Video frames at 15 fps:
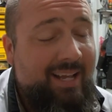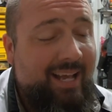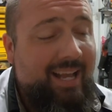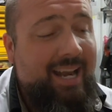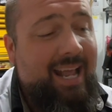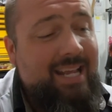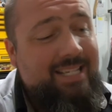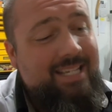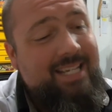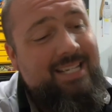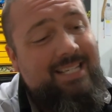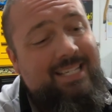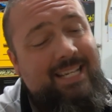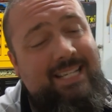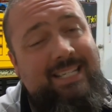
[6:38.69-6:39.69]
a
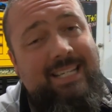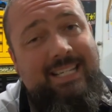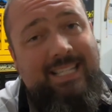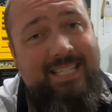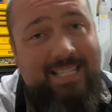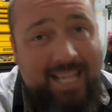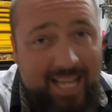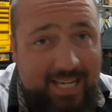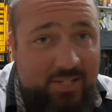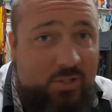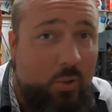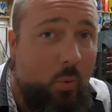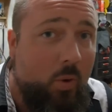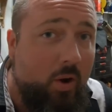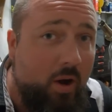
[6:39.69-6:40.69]
1966
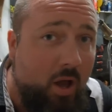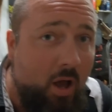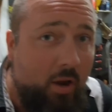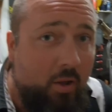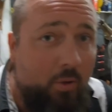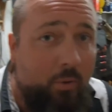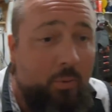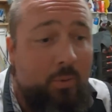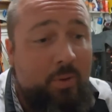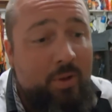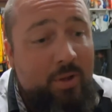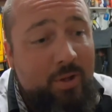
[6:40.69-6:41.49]
Toronado